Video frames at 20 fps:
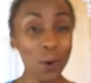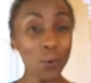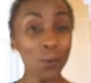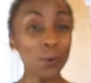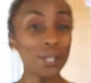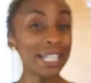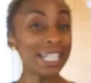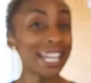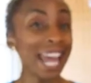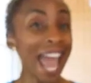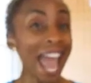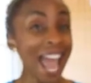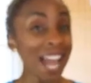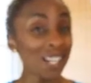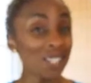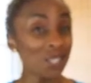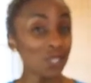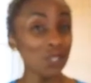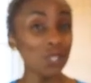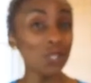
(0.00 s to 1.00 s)
when an
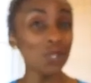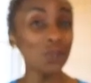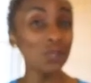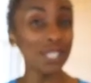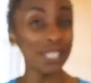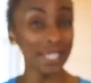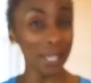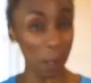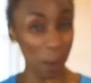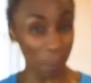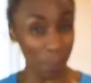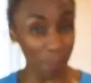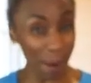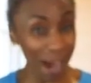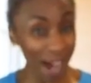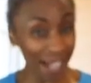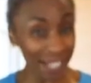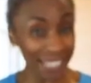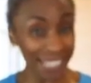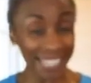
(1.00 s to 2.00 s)
actor uses their
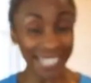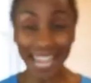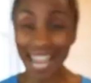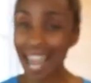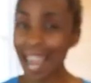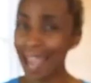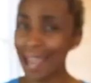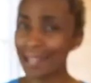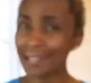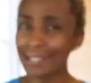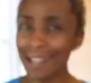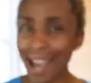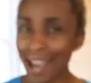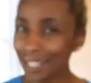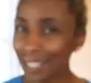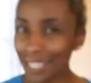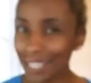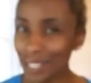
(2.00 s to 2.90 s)
body and not